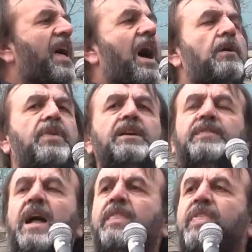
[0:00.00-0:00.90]
thousands
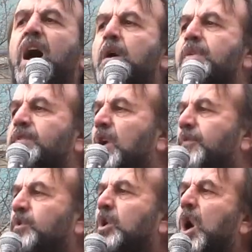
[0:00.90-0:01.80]
and thousands
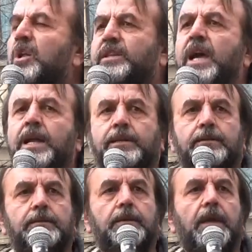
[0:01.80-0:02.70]
of Torontians
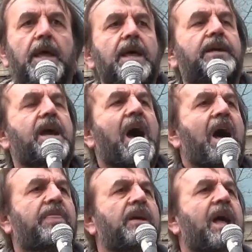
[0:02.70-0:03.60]

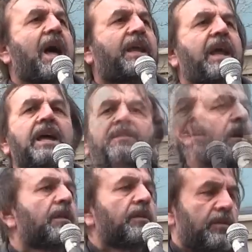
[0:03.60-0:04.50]
gather against
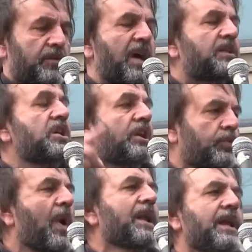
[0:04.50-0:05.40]
the
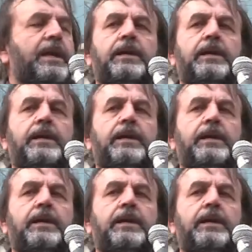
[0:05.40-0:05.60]
G20,